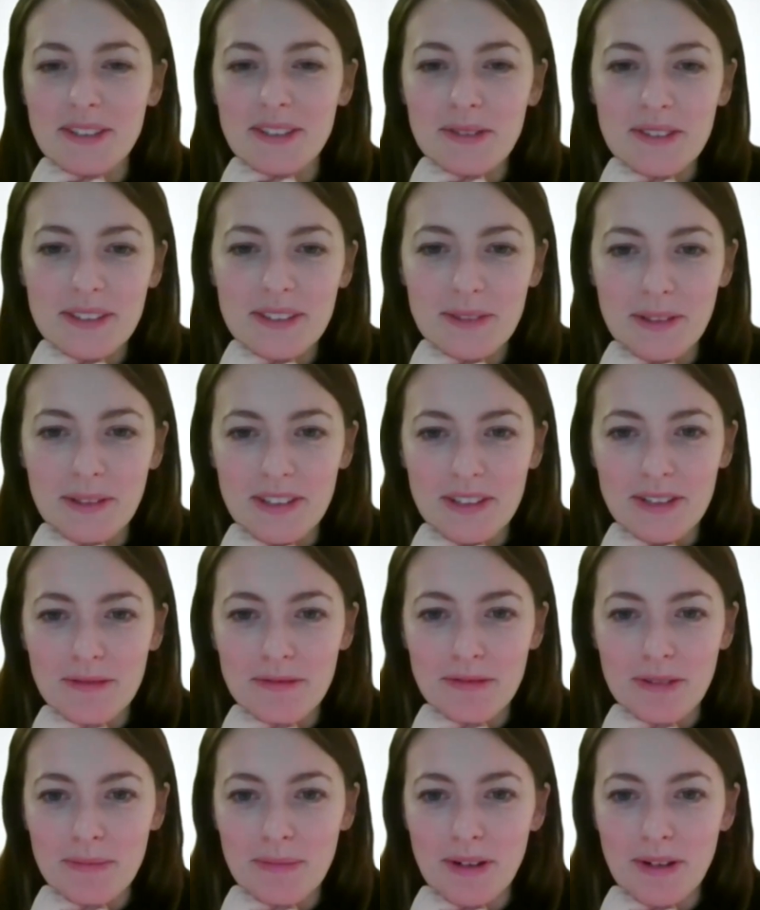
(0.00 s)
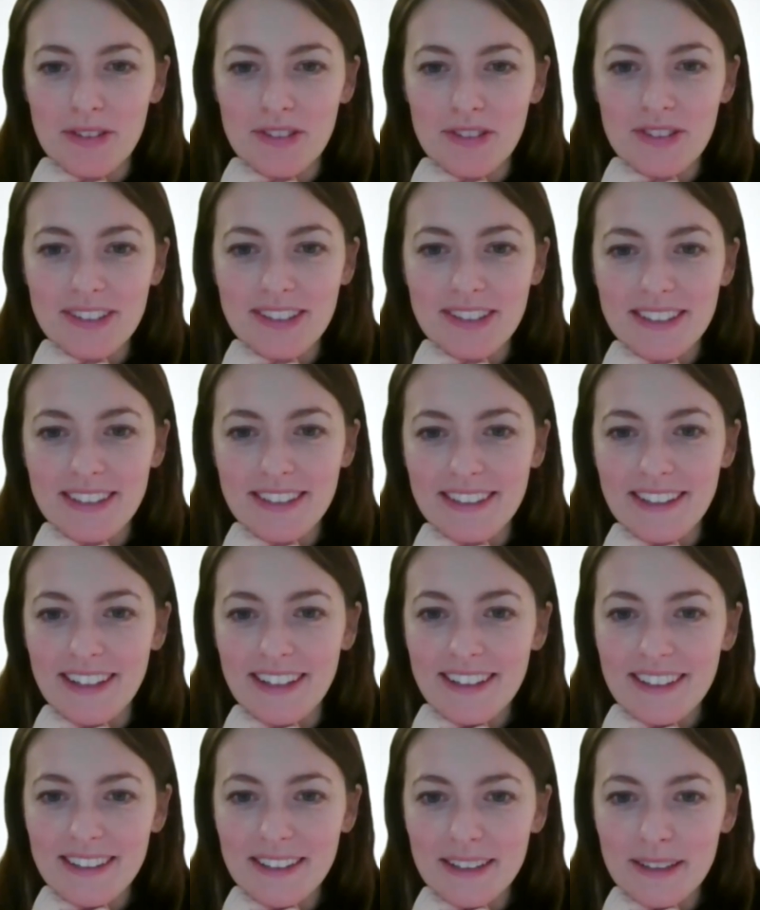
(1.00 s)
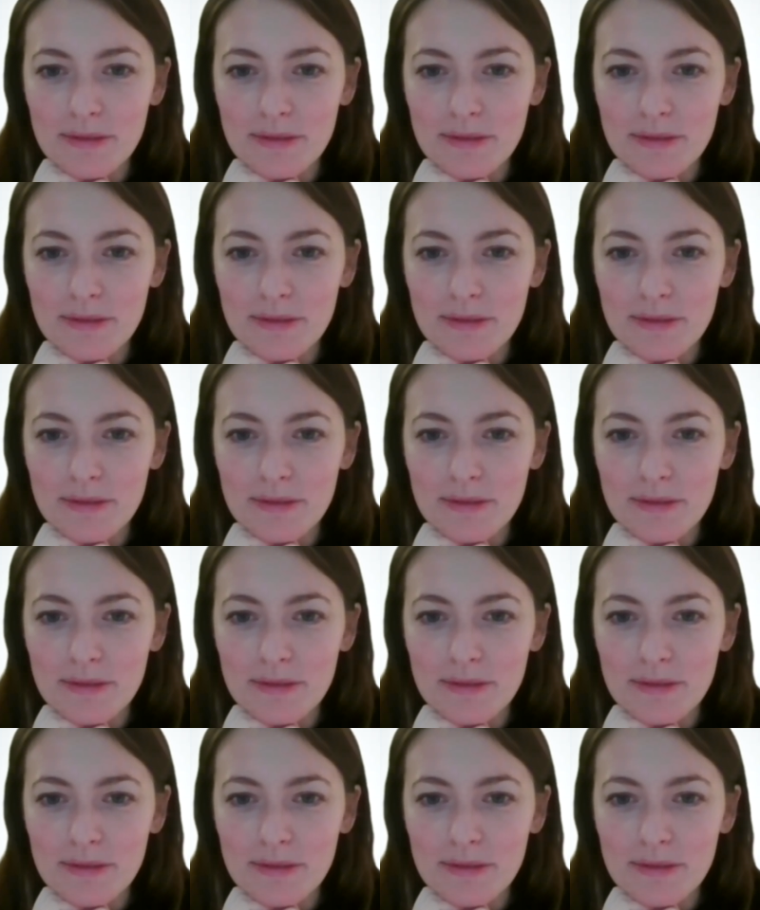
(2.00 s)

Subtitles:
interesting question from Argentina,